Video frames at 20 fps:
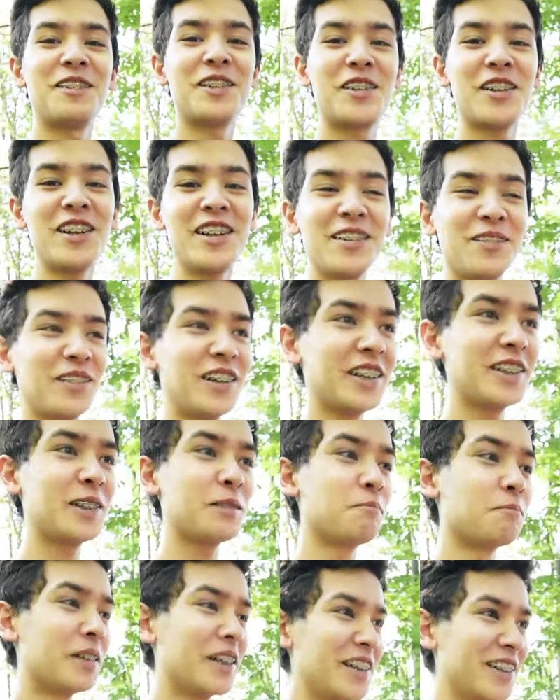we're trying to find
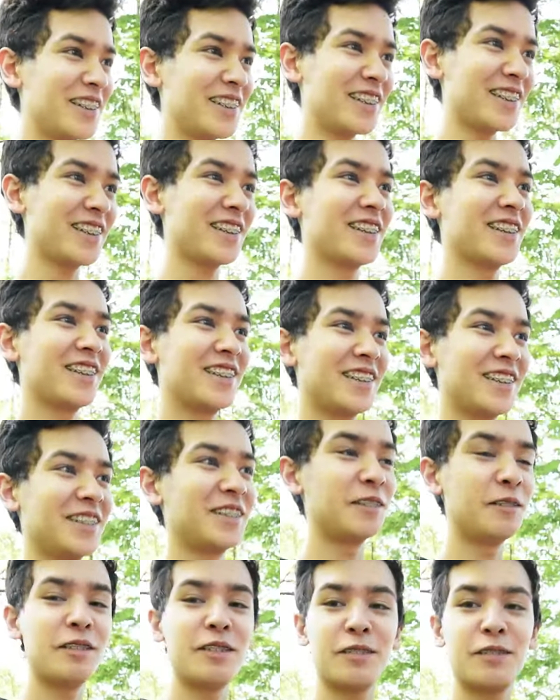some birds
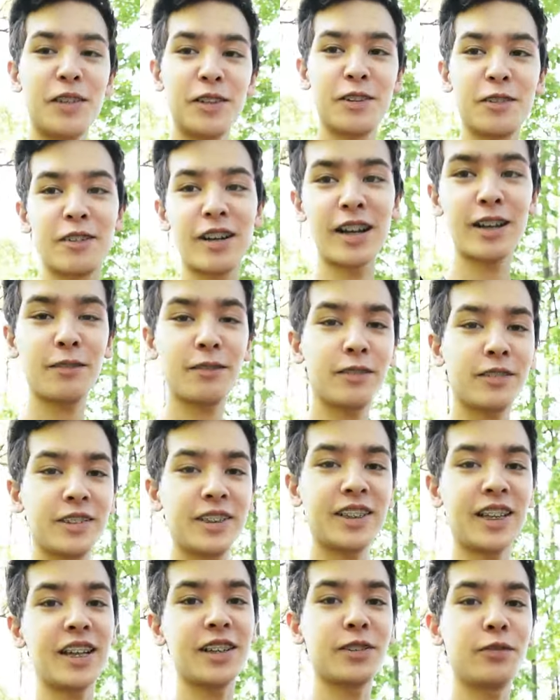to photograph
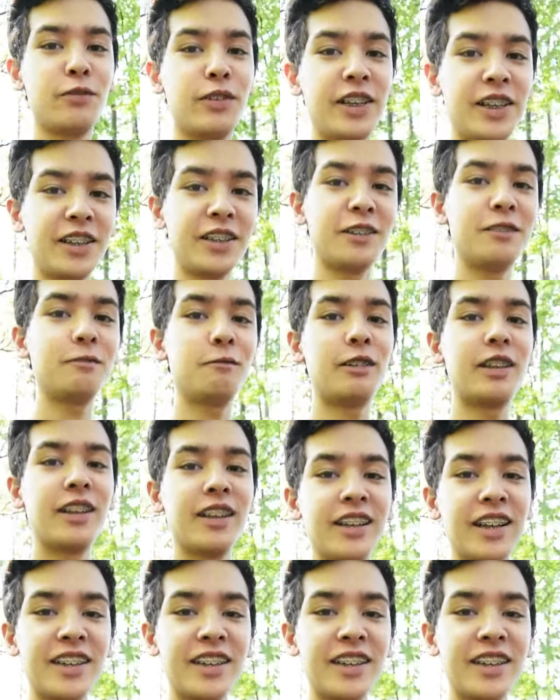slash video with the